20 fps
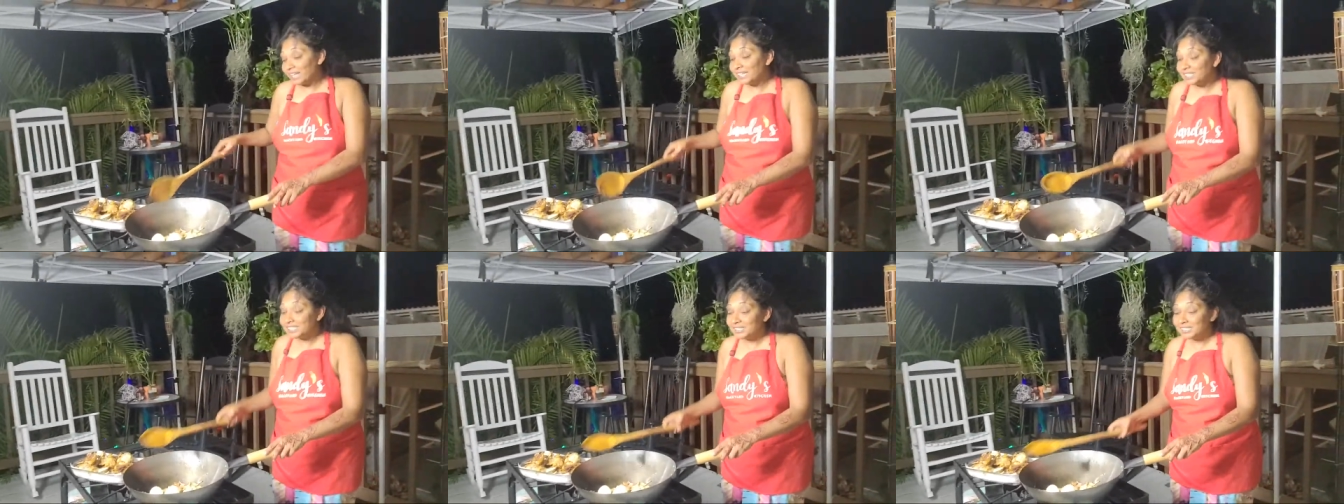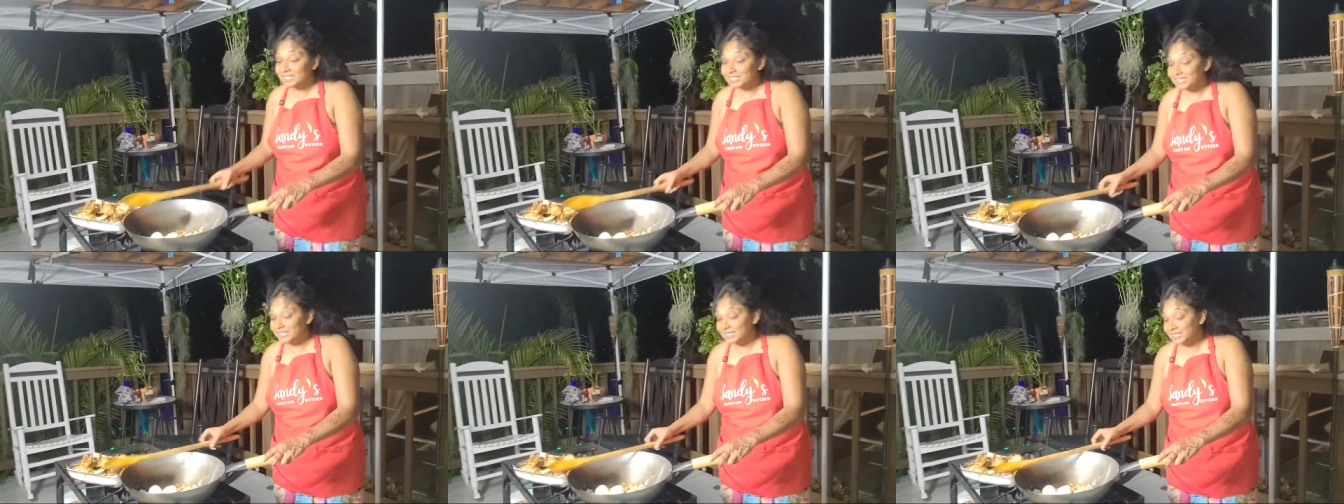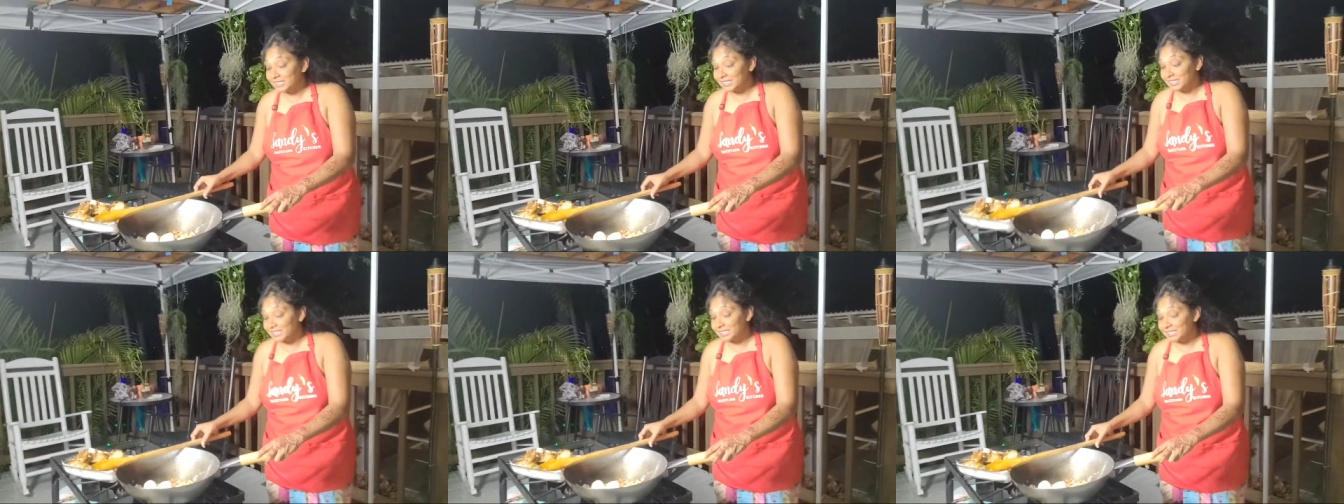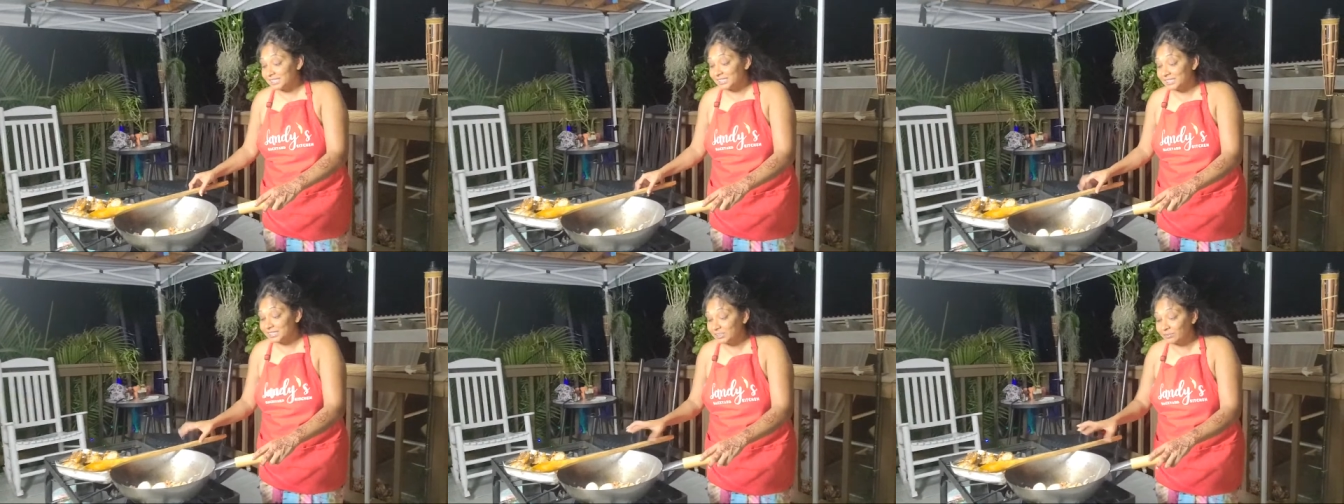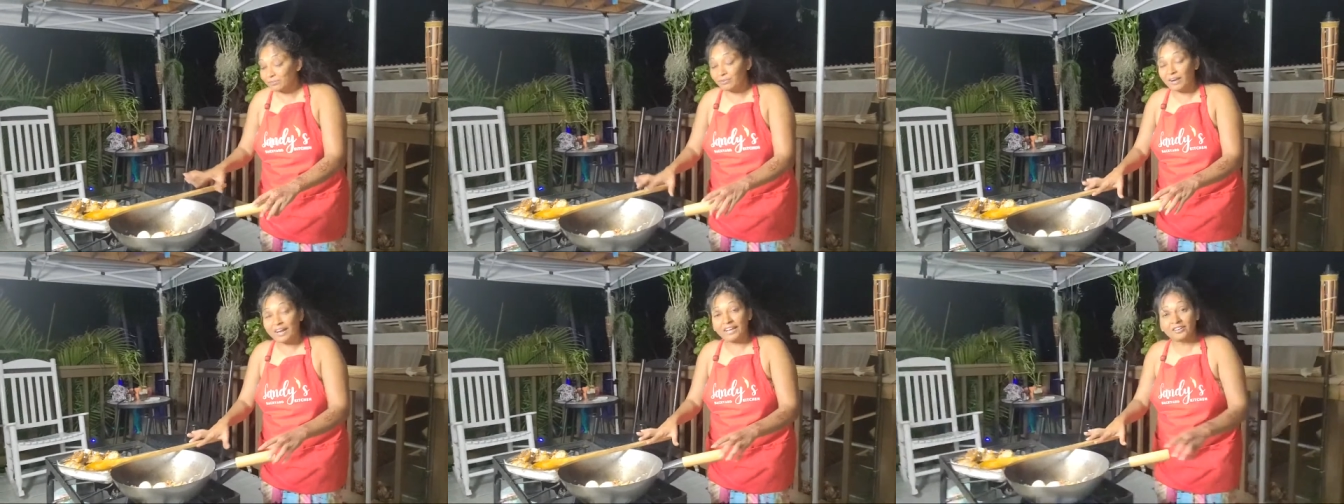this is this is
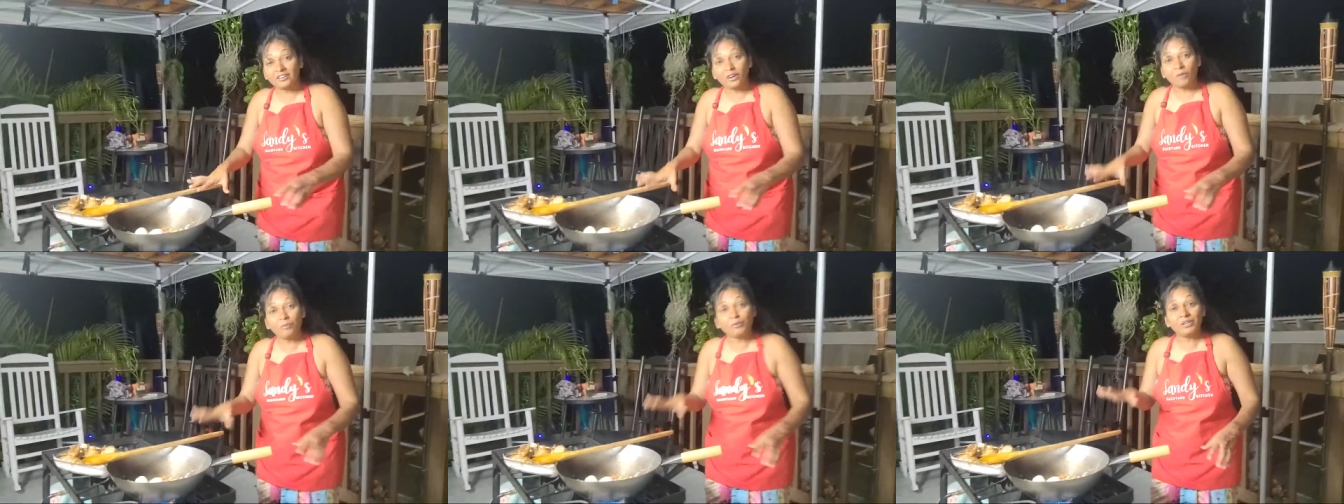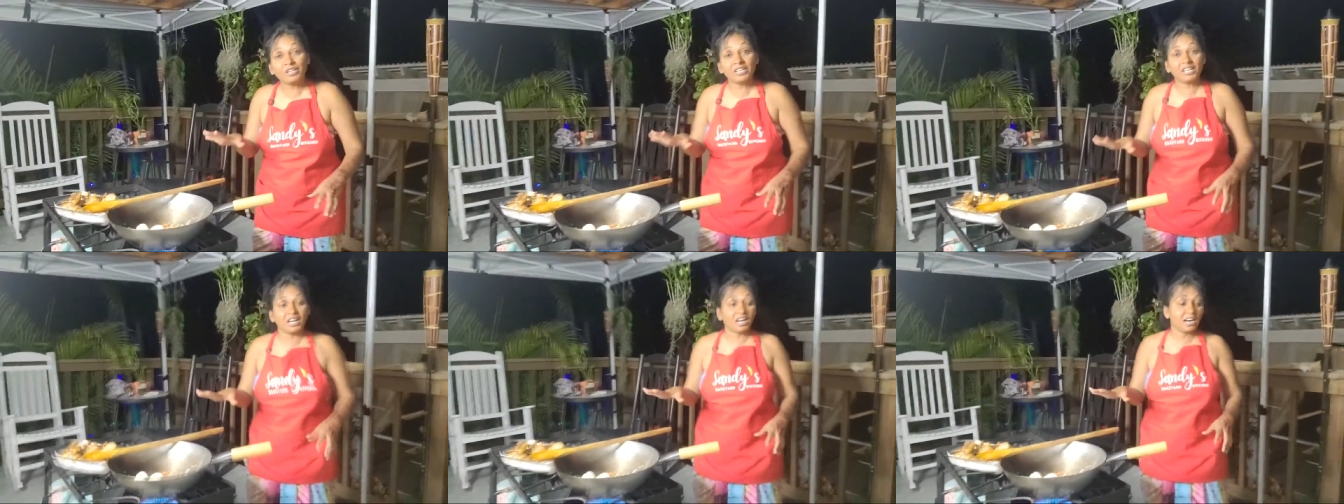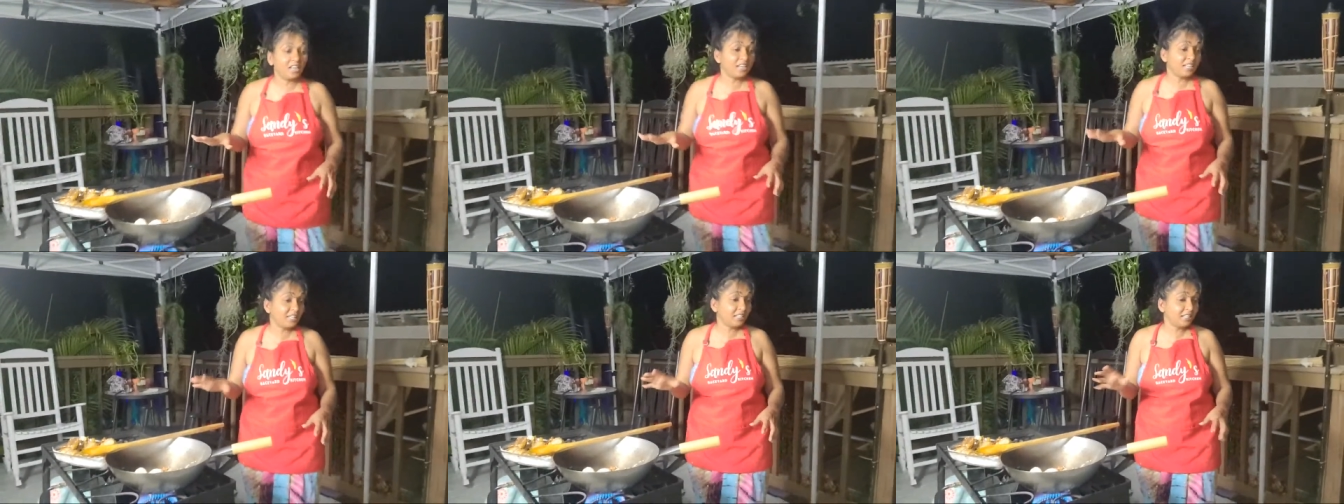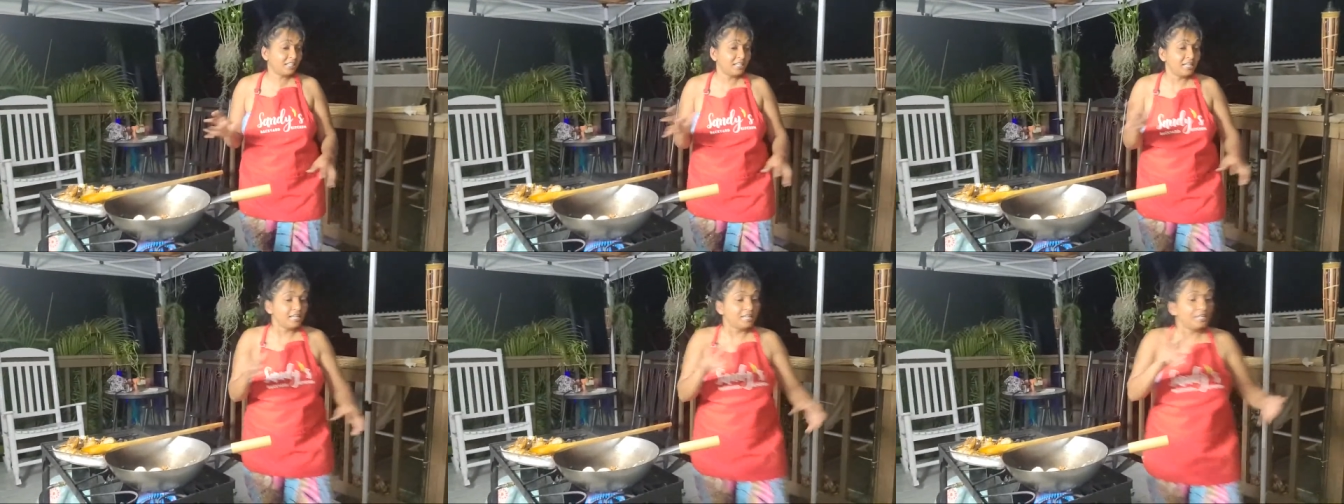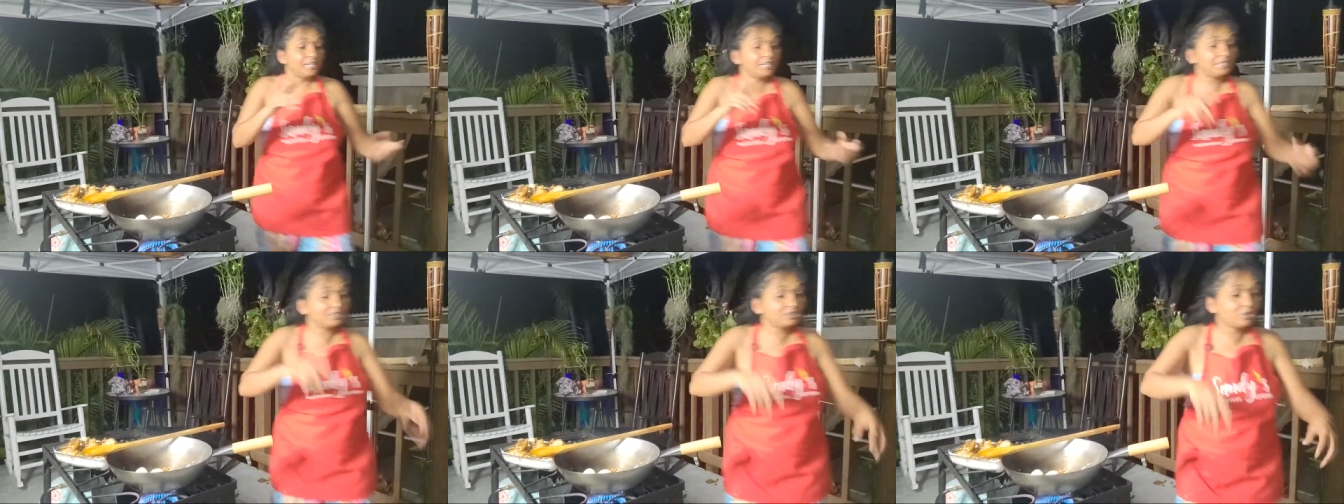frying up with the garlic, let's